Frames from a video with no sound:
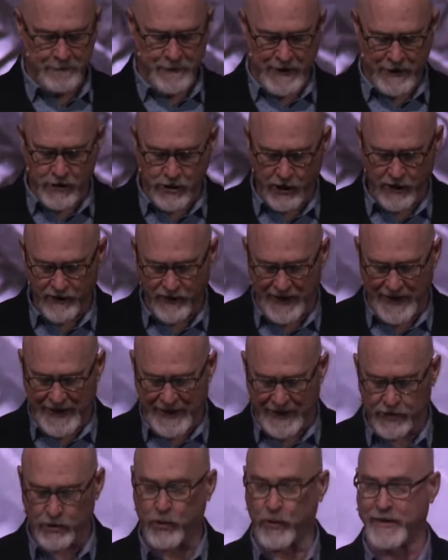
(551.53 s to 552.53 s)
Let's look at the
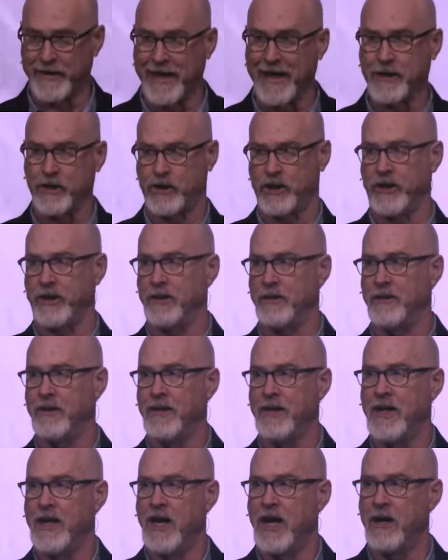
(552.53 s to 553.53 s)
introduction
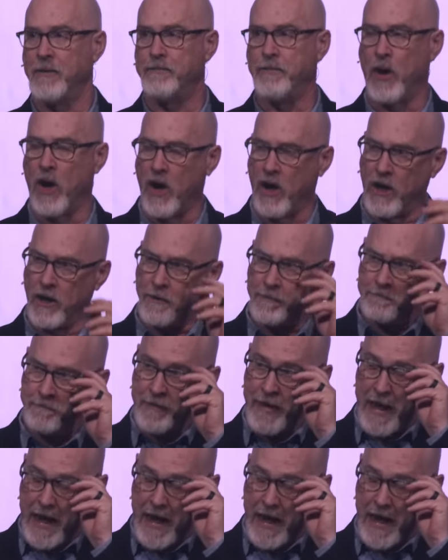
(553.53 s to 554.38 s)
of Paul.